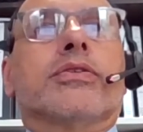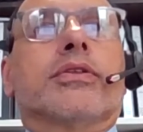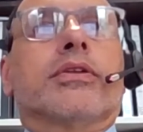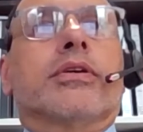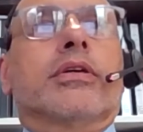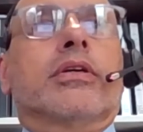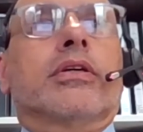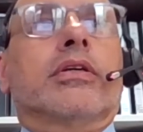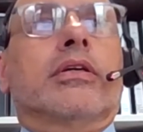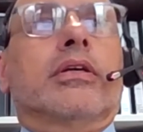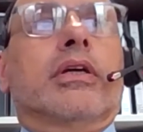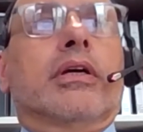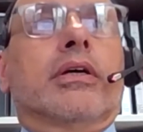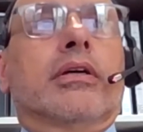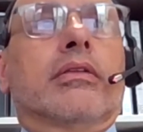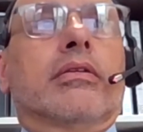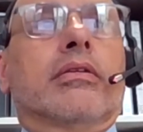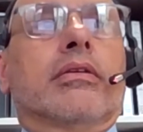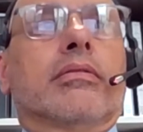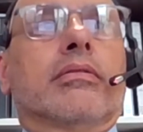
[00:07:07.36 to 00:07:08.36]

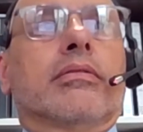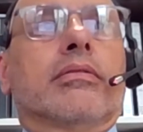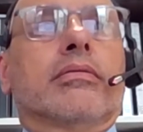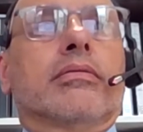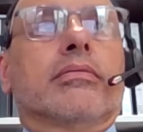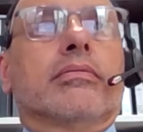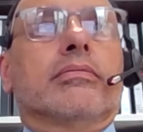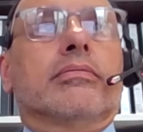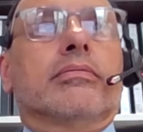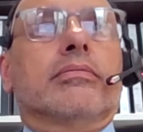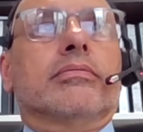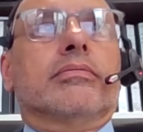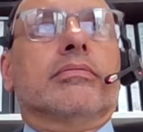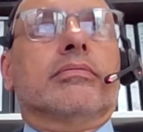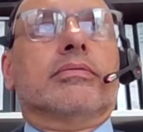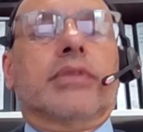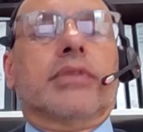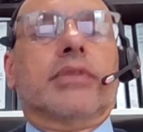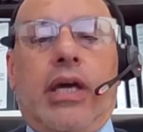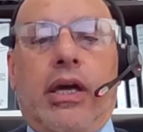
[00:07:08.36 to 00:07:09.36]
the
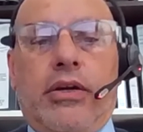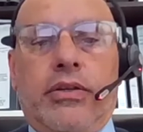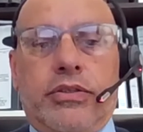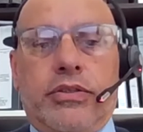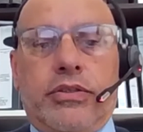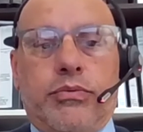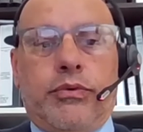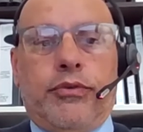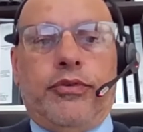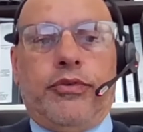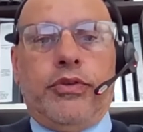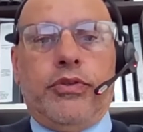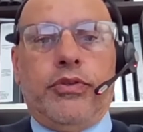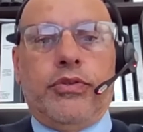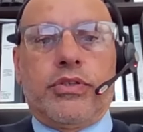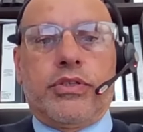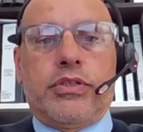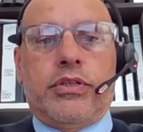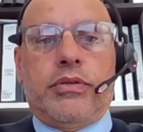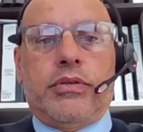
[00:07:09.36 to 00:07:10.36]
owners
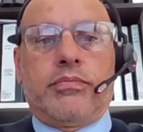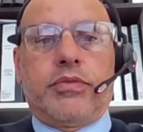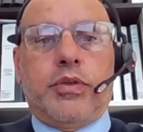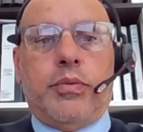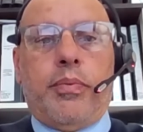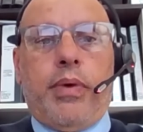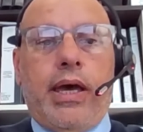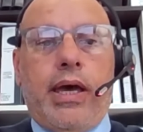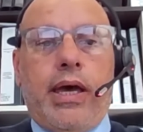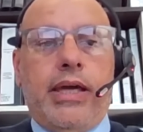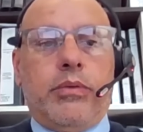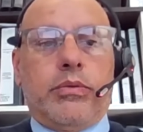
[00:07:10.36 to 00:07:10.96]
refused to pay.